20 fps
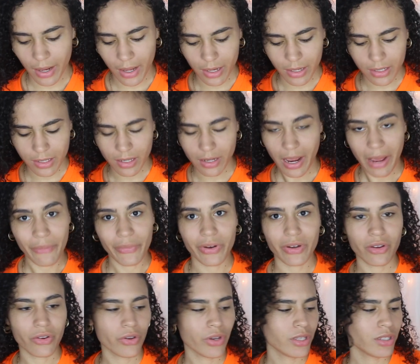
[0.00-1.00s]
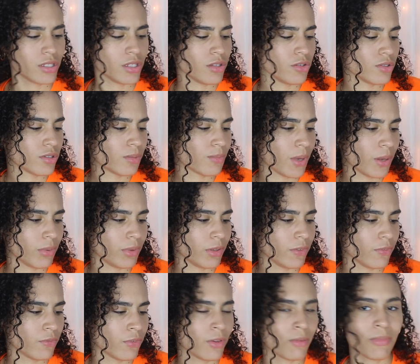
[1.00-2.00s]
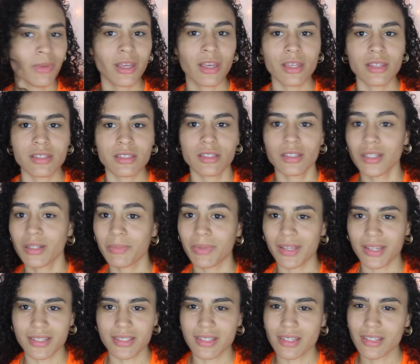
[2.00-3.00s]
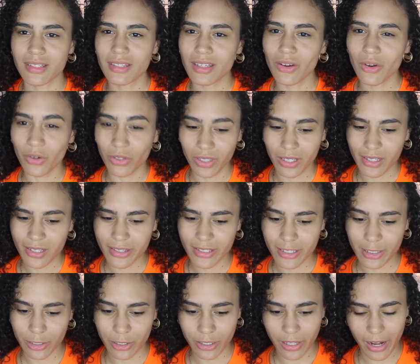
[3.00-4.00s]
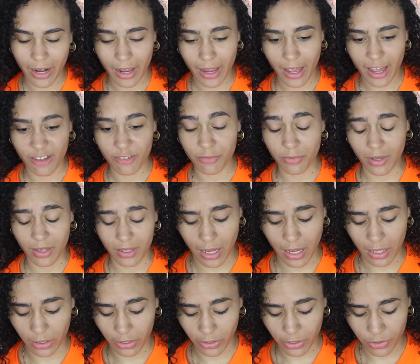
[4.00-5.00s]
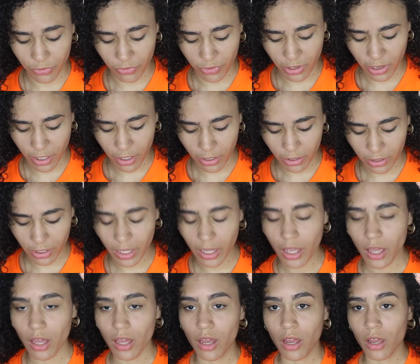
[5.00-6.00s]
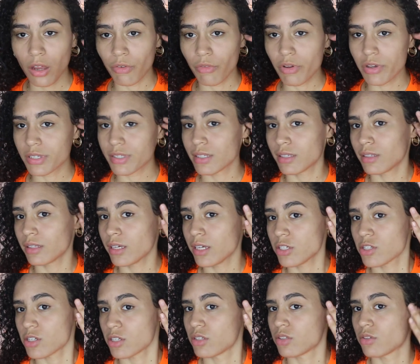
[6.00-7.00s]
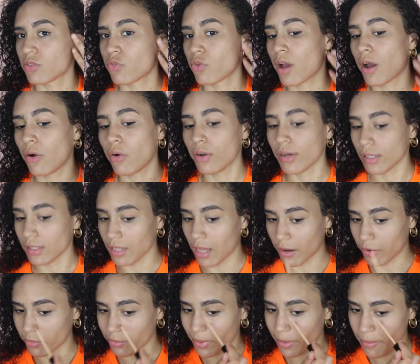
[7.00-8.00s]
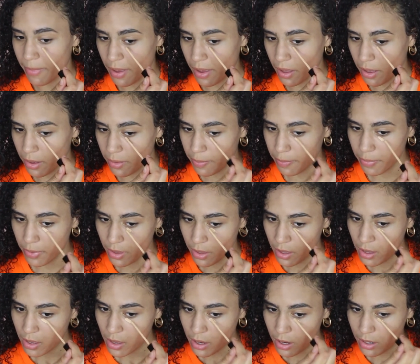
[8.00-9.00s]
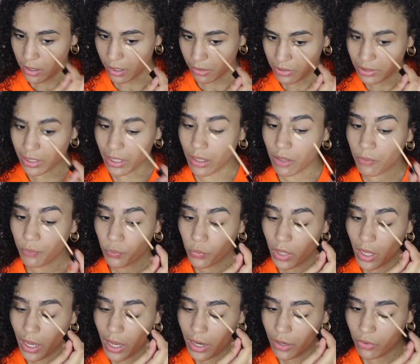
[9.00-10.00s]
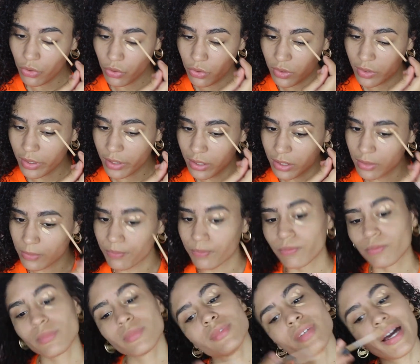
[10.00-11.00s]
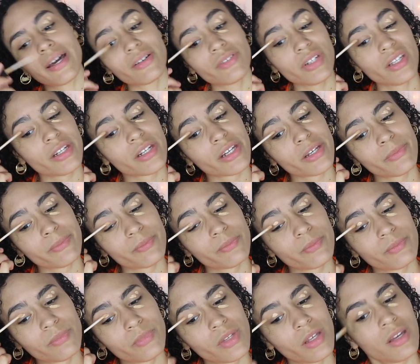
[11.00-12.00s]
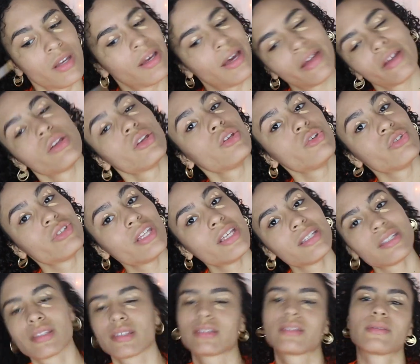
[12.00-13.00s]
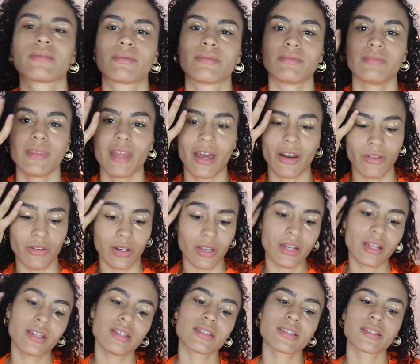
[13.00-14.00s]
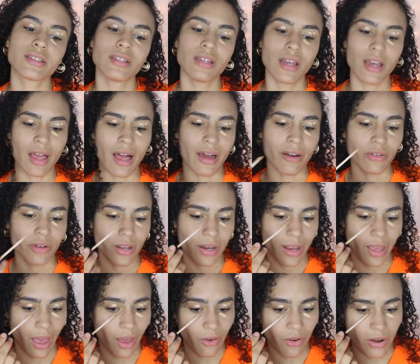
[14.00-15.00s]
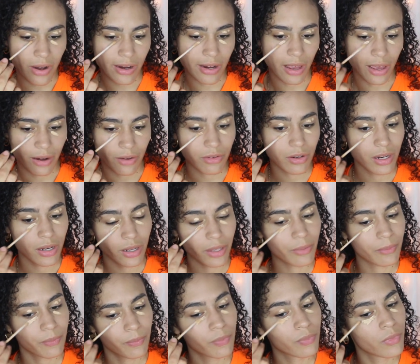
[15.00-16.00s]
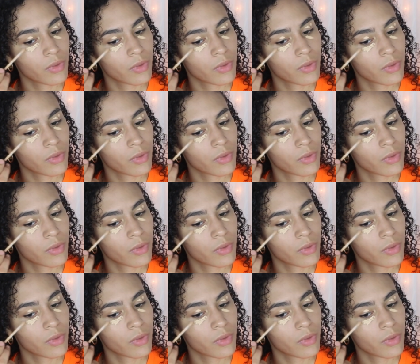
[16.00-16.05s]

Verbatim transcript: And now we're going to use the Maybelline Fit Me concealer because it is the only concealer that I have I literally recently just threw out a lot of my makeup. And I was like, I don't use this. I don't need it. I don't use this. I don't need it. I don't need it. I don't need it. I don't need it.